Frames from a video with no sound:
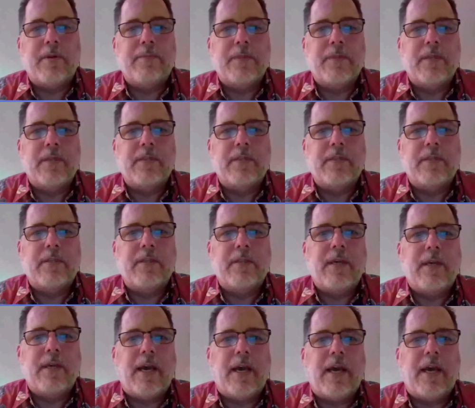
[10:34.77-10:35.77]
as
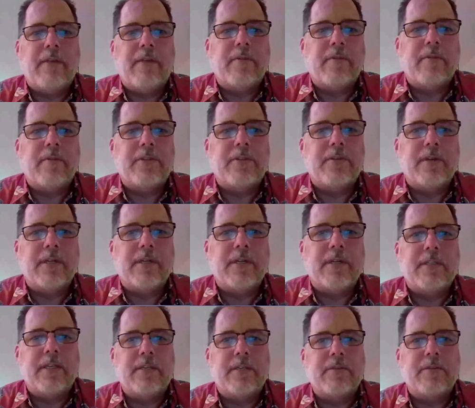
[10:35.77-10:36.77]
Hattie from Australia
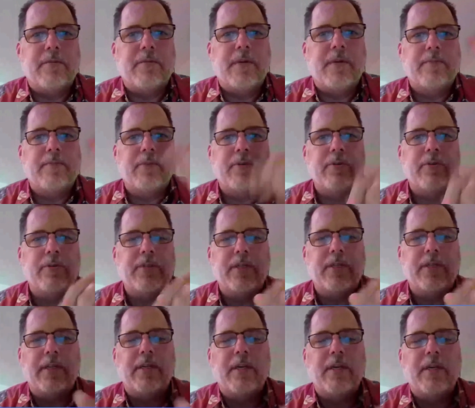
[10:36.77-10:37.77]
says, right, or New
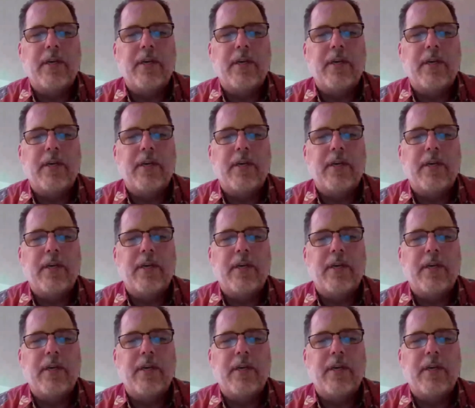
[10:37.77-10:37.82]
Zealand.